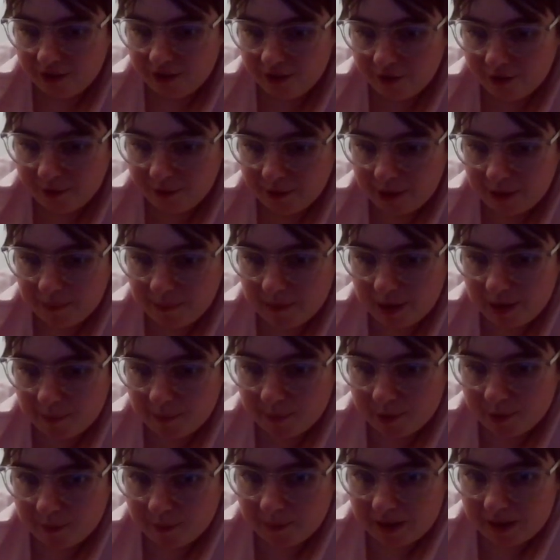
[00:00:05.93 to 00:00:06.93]
Do you
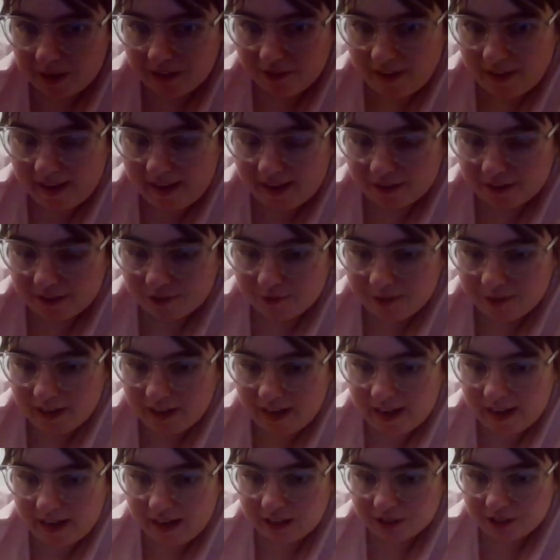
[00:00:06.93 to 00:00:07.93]
remember my last
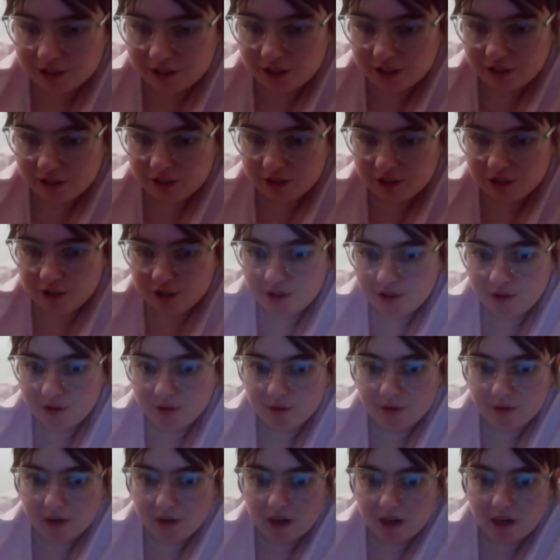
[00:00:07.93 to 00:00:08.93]
reaction
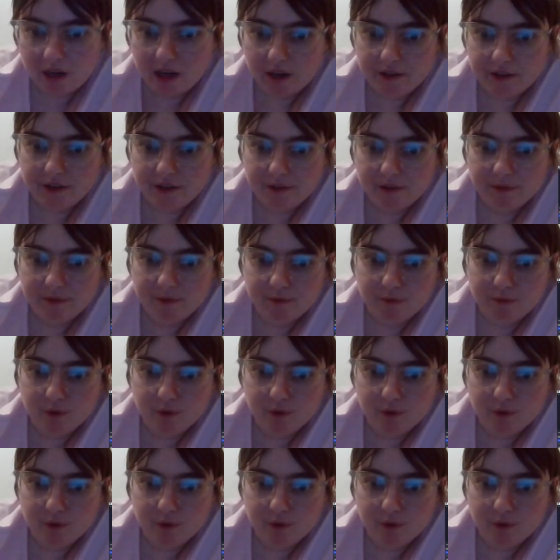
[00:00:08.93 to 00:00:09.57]
to a